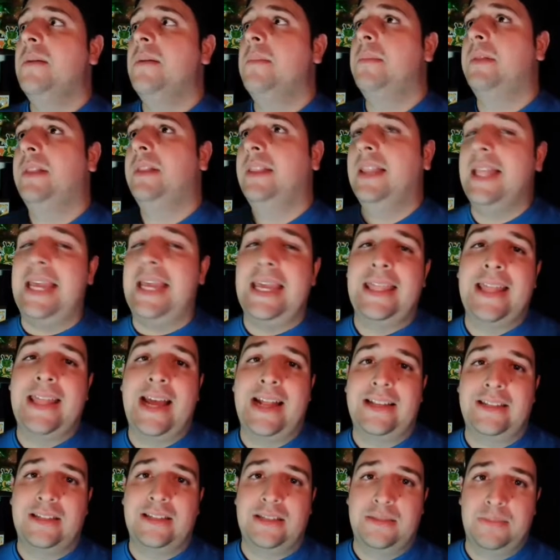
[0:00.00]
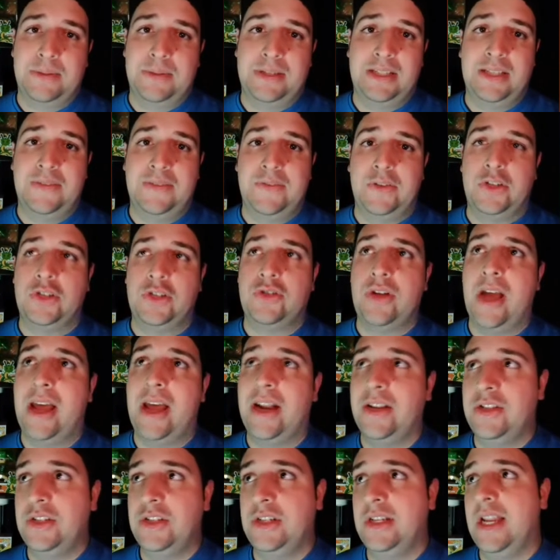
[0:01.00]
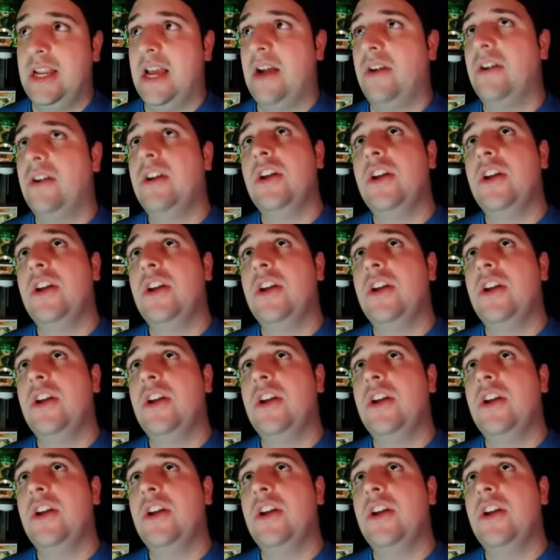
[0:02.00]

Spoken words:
play that specific strategy. Now,